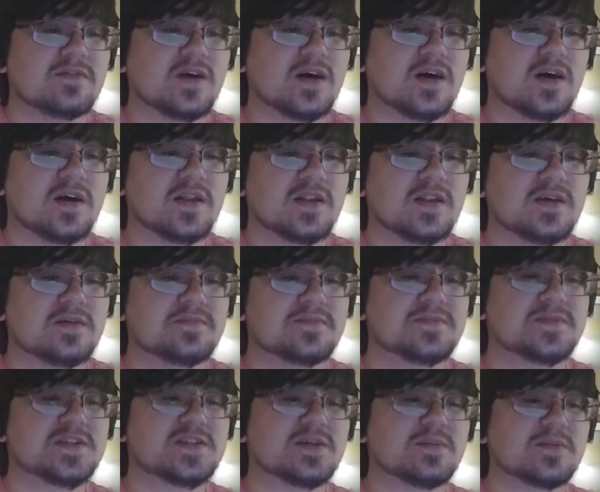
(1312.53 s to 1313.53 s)

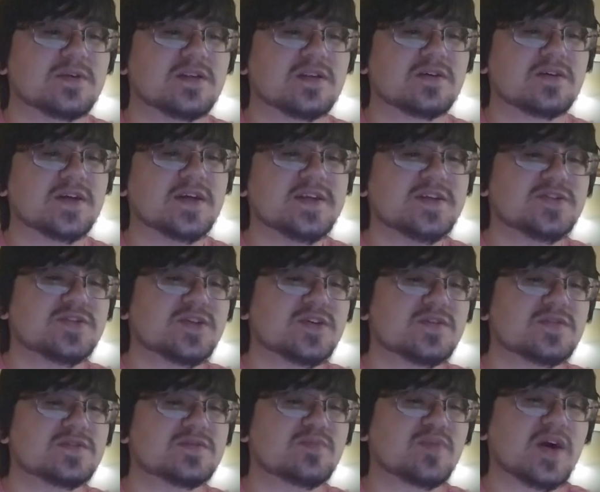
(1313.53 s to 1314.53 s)
them similar
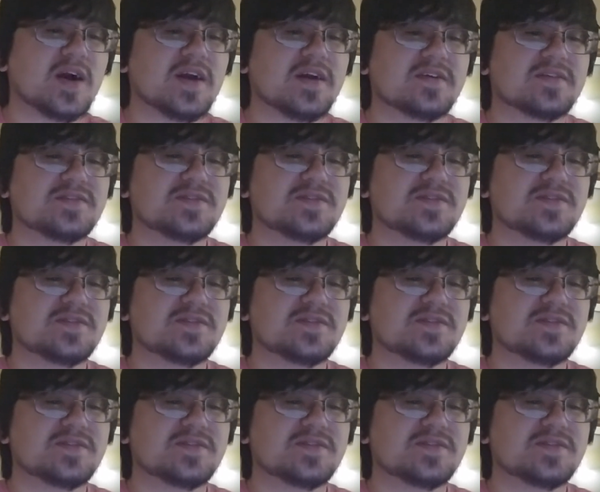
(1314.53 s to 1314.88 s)
intros prior